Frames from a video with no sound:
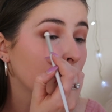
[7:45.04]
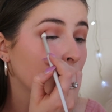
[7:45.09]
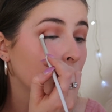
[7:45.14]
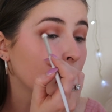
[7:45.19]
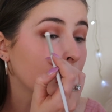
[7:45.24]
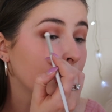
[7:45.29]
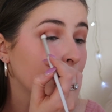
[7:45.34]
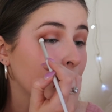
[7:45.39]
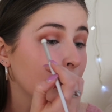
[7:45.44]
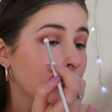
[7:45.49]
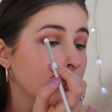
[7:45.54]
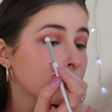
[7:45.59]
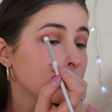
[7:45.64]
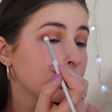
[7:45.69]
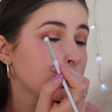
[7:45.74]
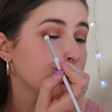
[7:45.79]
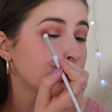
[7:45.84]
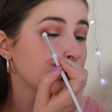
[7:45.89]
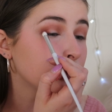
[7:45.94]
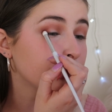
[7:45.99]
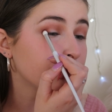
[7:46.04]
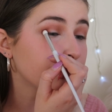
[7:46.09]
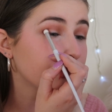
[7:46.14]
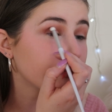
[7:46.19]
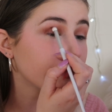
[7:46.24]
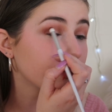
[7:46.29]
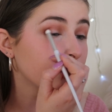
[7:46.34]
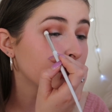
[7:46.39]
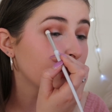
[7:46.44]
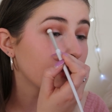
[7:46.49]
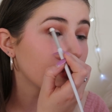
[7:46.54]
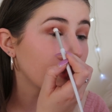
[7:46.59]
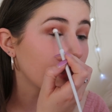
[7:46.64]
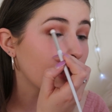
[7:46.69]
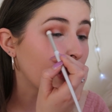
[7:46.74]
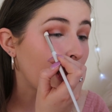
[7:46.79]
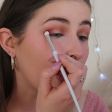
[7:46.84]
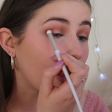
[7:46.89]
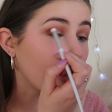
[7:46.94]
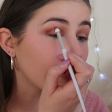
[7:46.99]
crease in
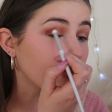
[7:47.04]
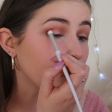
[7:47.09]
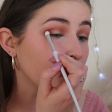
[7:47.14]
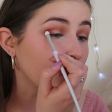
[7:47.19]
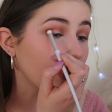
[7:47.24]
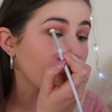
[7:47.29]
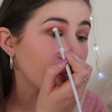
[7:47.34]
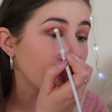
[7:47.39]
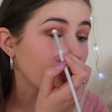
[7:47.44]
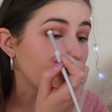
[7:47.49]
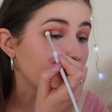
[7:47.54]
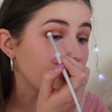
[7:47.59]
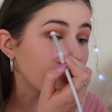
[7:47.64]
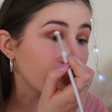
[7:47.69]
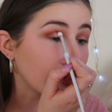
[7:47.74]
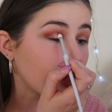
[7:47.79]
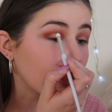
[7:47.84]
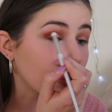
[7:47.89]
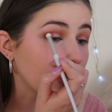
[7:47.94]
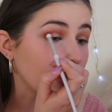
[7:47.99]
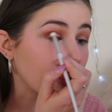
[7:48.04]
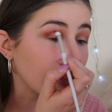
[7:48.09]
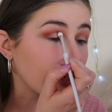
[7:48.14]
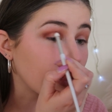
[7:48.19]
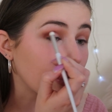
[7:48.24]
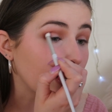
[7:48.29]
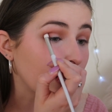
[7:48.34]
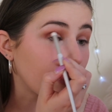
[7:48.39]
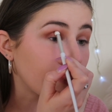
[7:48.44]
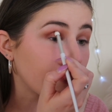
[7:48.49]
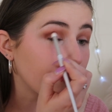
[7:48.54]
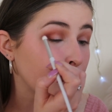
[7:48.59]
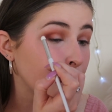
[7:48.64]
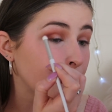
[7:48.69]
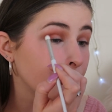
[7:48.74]
the outer V and darken it up.